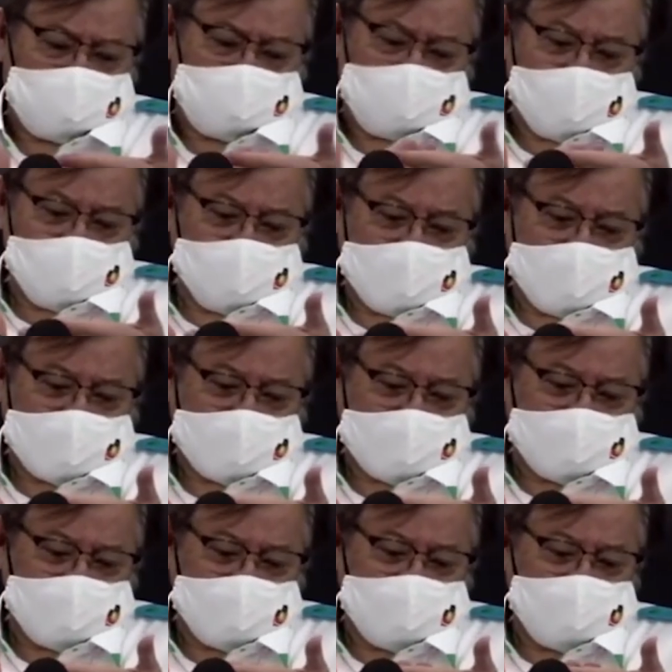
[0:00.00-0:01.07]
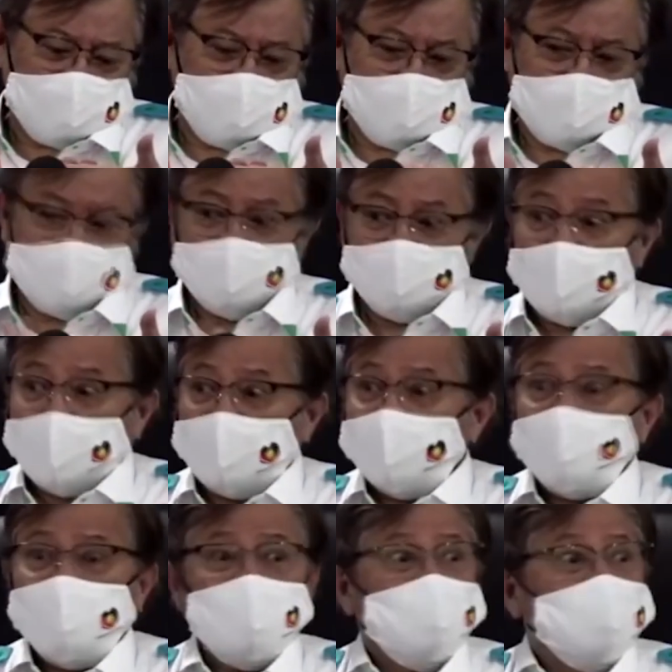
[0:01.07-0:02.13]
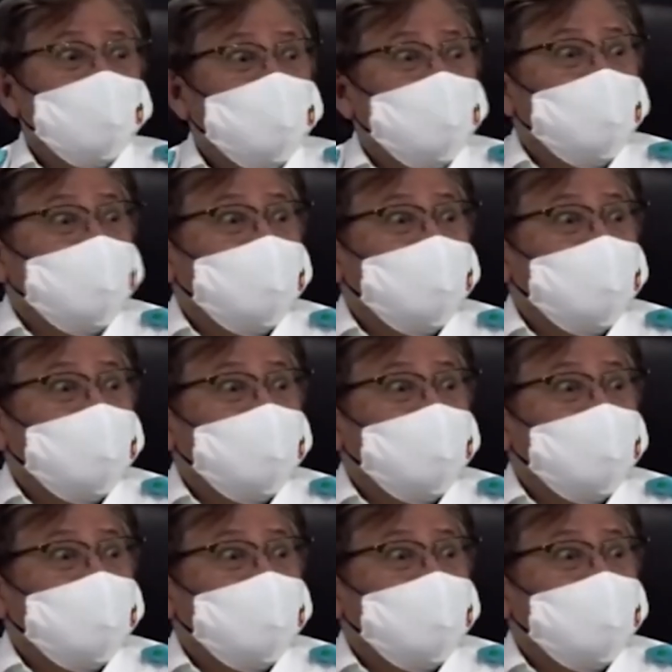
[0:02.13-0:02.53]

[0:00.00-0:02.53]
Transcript: in Kuching, Loke said the discussion was held